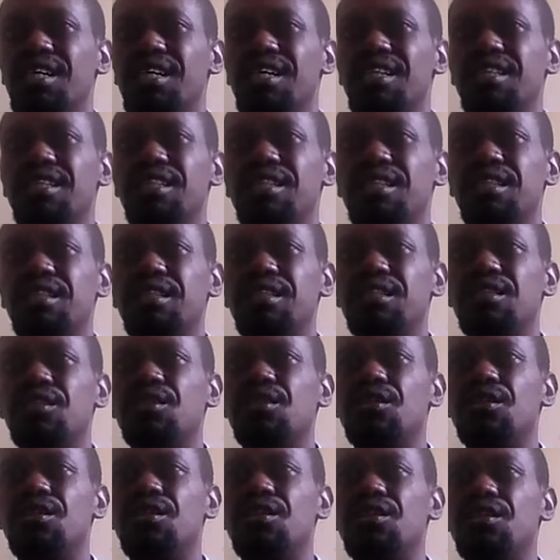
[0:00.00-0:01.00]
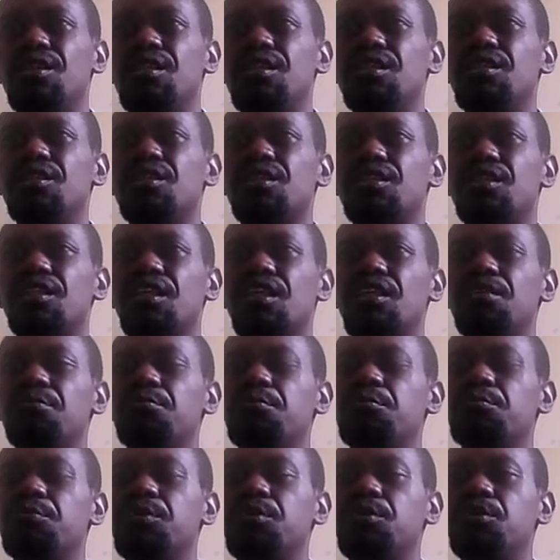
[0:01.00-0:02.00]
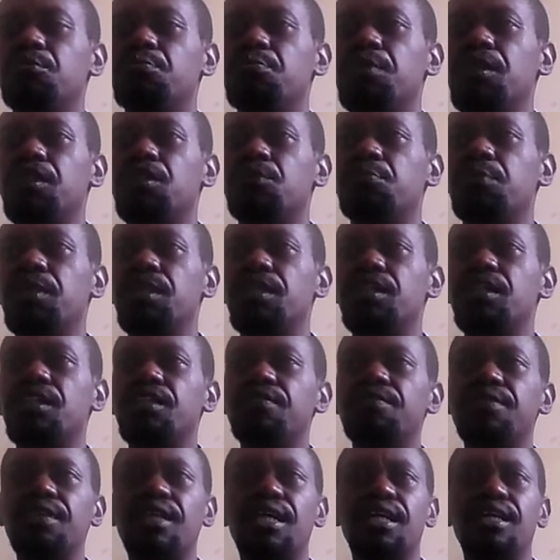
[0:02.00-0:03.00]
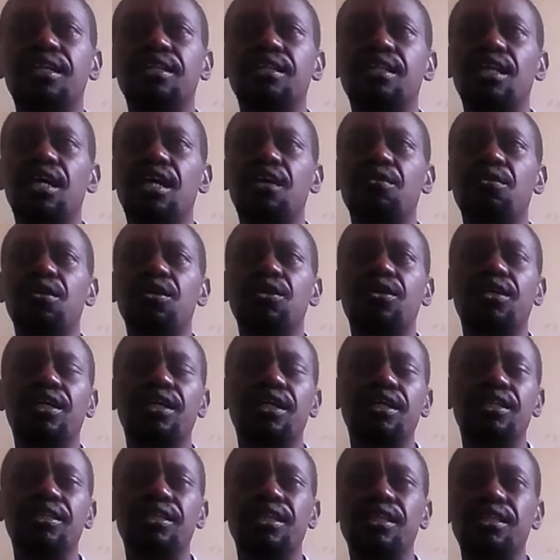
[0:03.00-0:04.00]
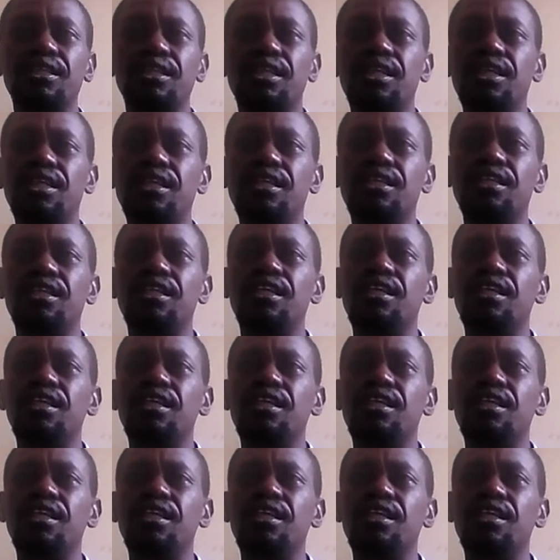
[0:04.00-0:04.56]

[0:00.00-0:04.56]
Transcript: This is in the same perspective that our organization